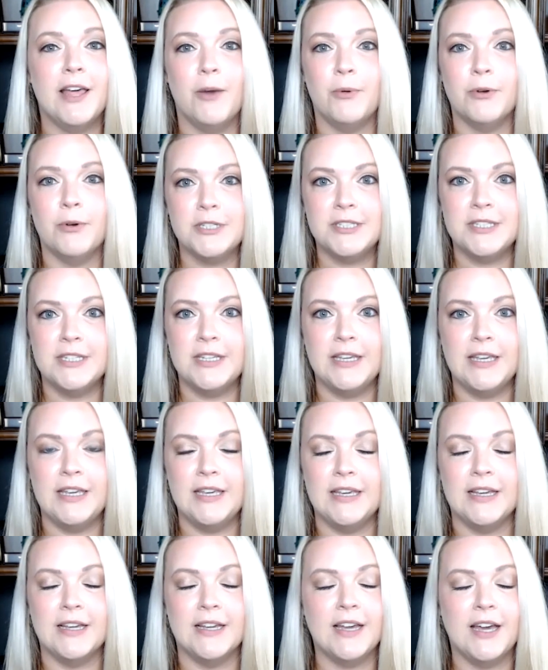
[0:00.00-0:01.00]
we're
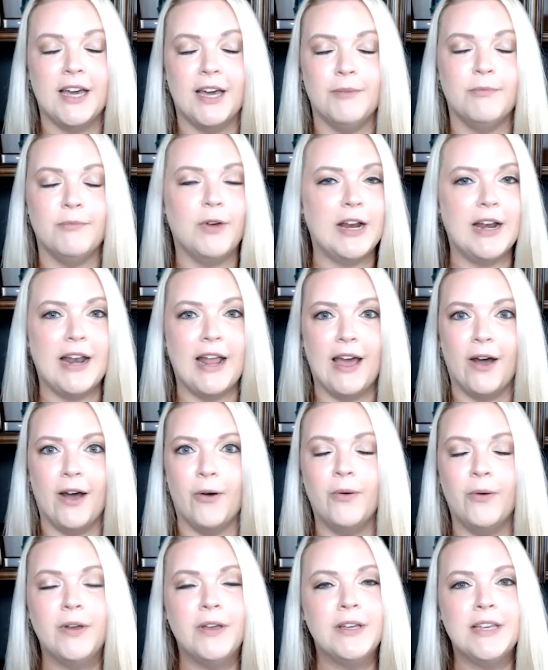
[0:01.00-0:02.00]
seeing right
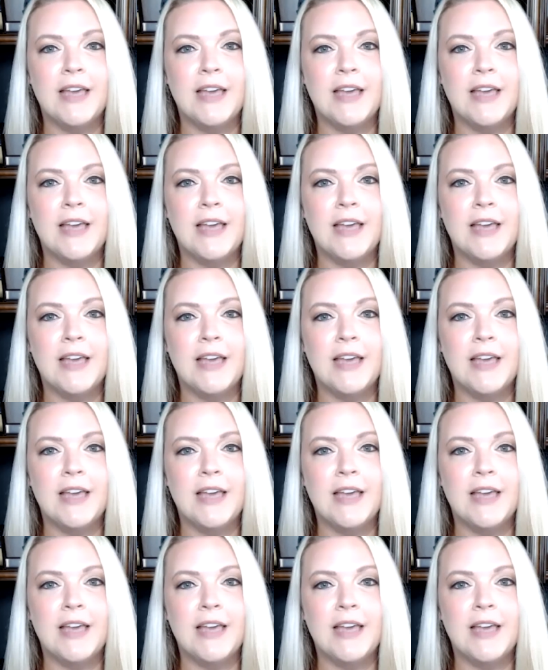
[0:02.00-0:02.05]
now,